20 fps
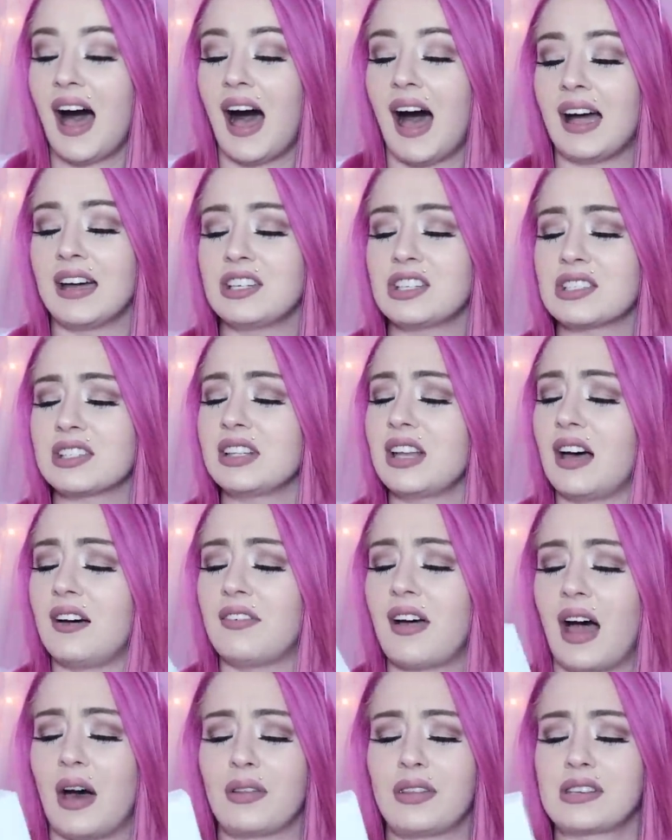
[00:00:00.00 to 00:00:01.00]
I just
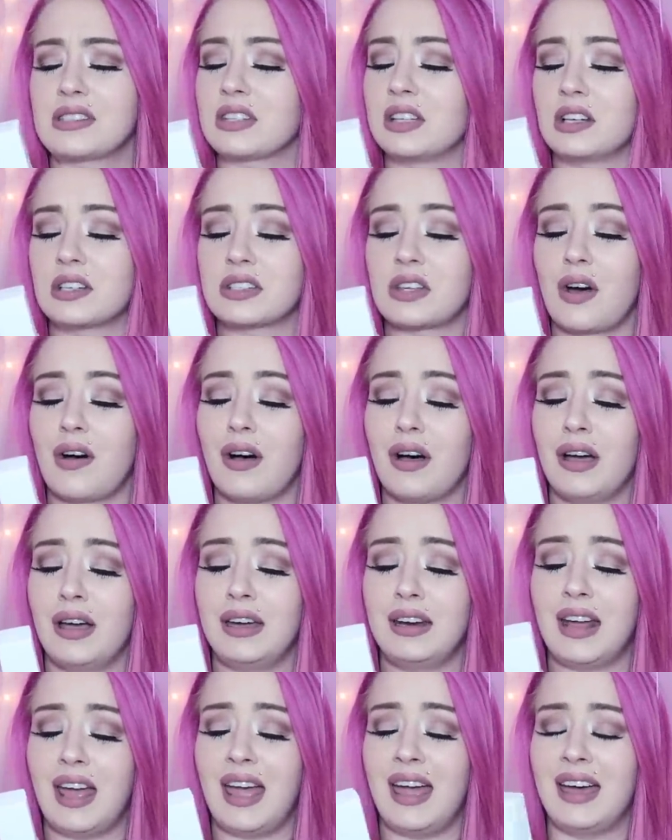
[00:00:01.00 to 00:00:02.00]
love how this looks
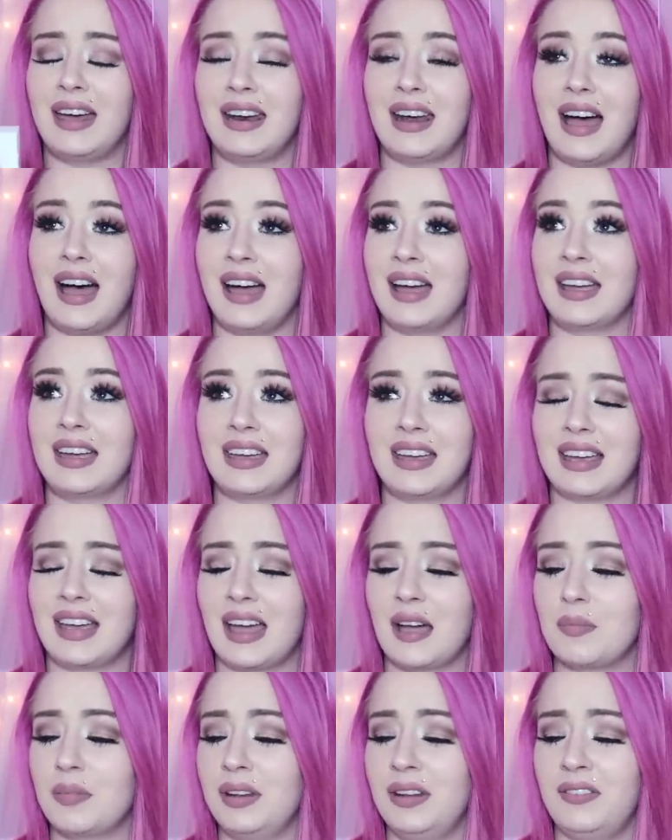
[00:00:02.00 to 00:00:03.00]
on, and I
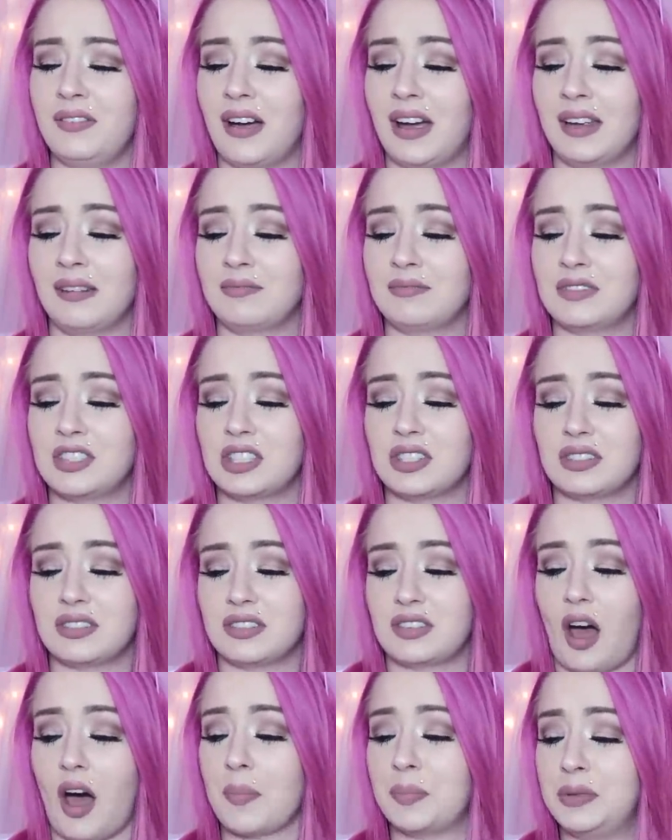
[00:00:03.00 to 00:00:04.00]
can't believe I just
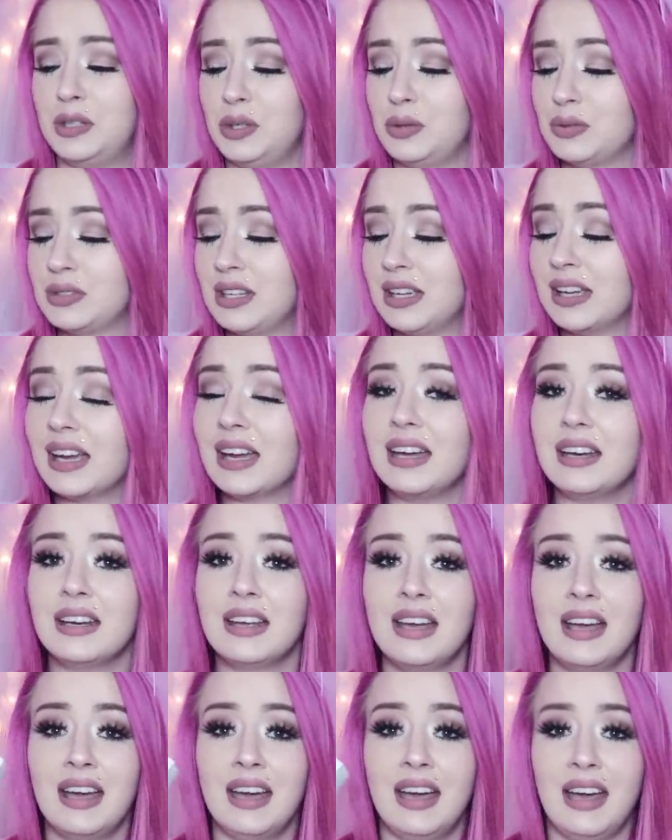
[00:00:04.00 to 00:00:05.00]
stopped using it.
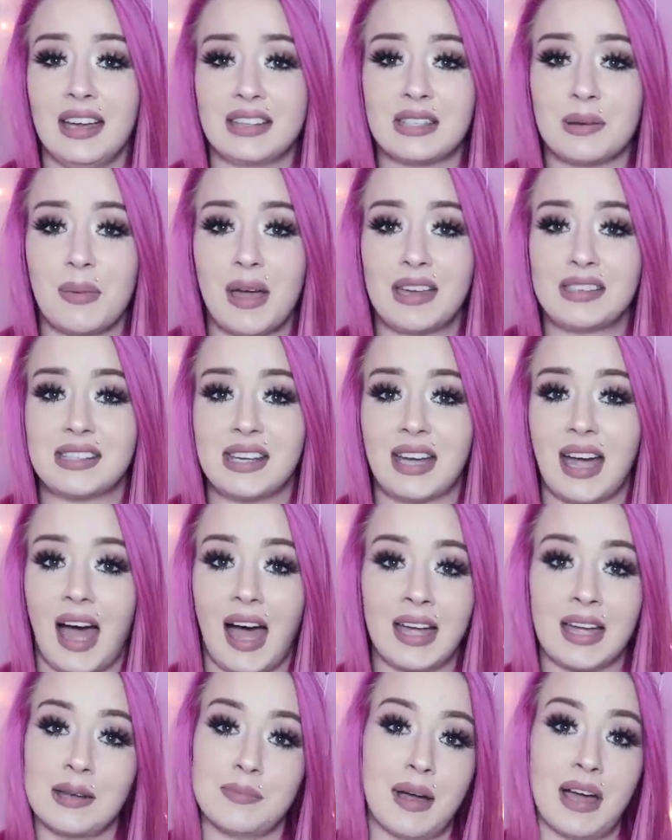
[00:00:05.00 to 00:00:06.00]
It's amazing.
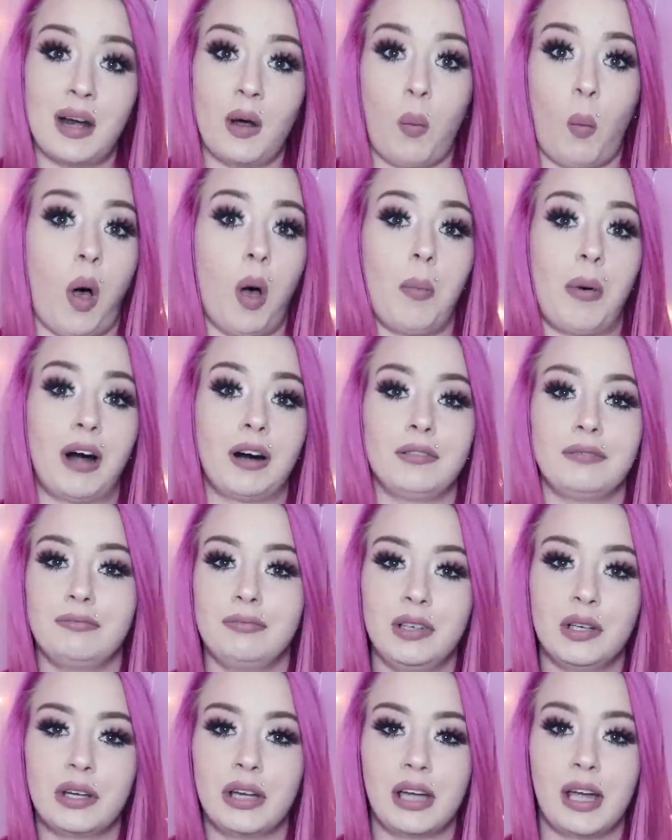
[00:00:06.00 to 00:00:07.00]
I get mine at Walmart.
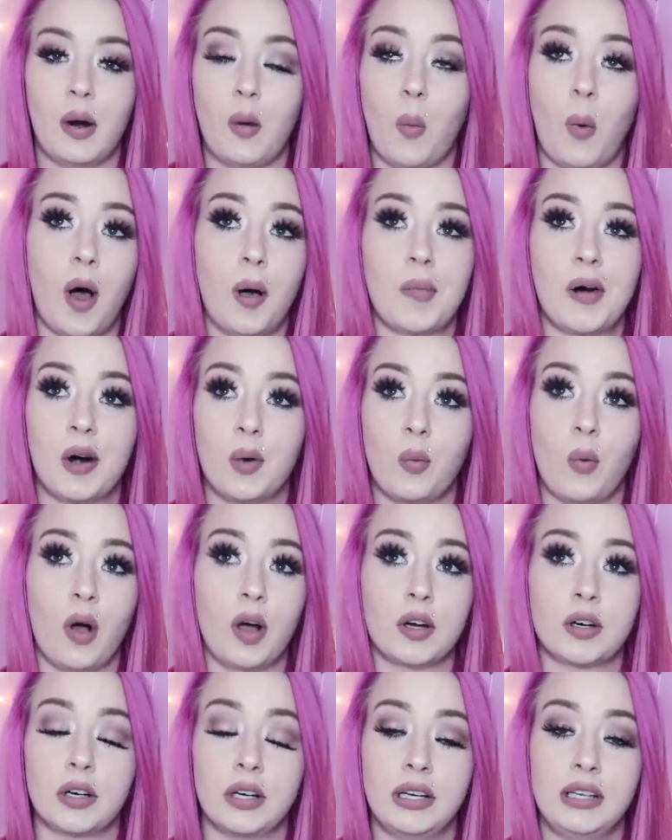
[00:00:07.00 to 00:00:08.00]
You can get it at Walmart,
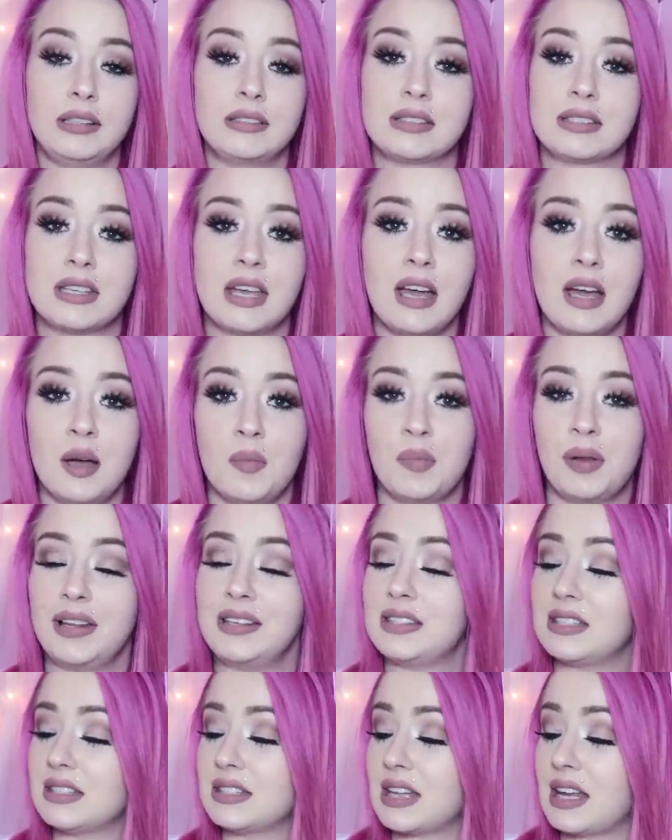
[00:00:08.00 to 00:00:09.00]
Walgreens,
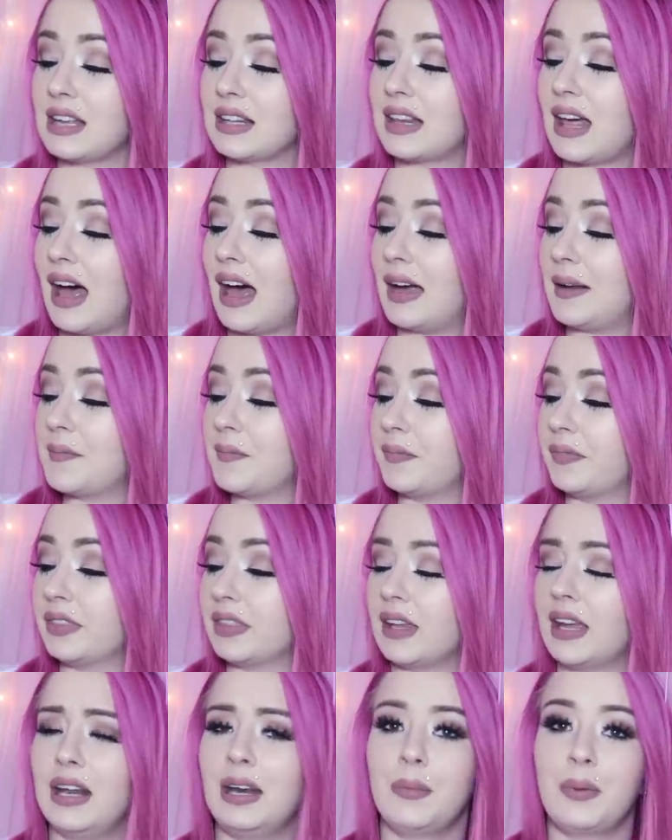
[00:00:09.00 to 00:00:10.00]
places like that.
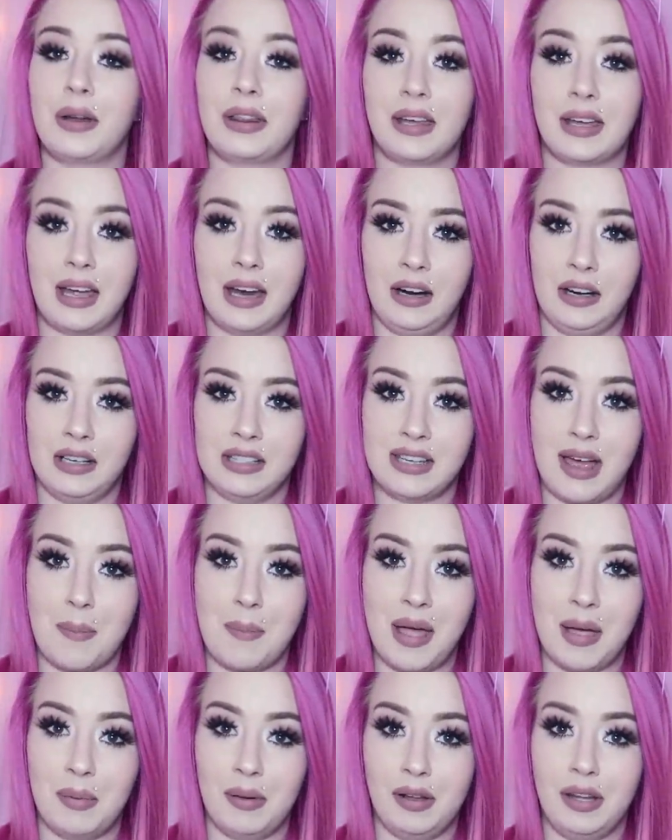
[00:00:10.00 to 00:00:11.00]
Anywhere that carries a
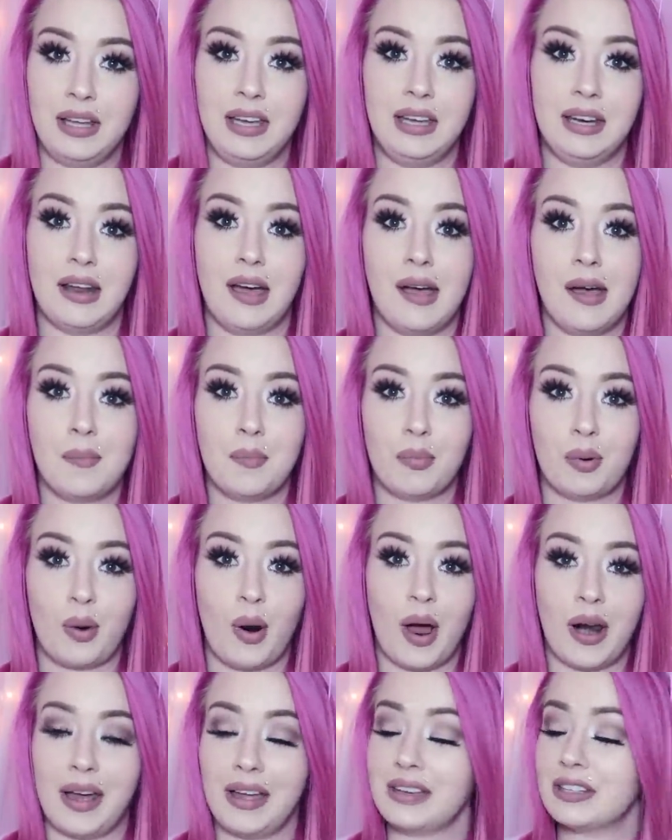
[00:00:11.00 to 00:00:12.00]
Maybelline
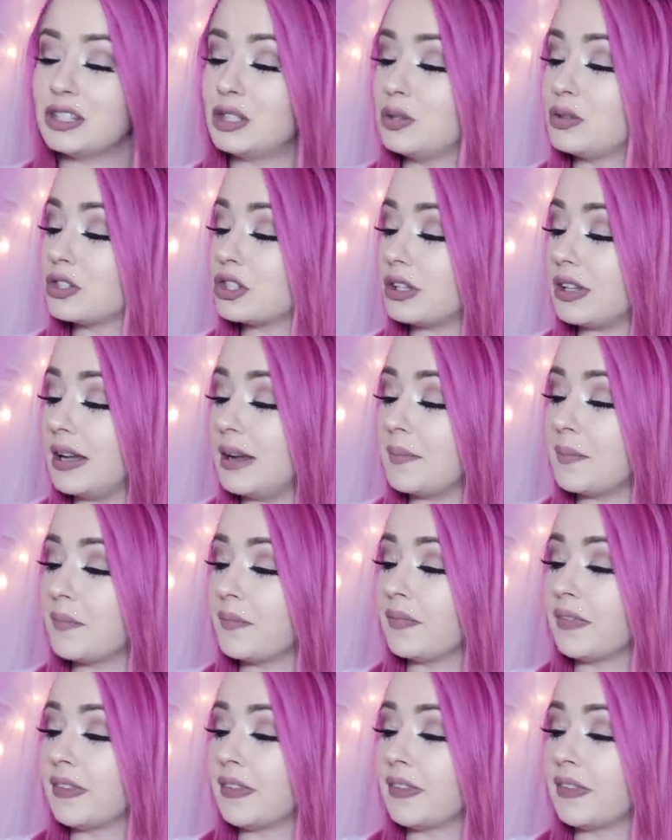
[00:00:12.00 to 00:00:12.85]
products usually.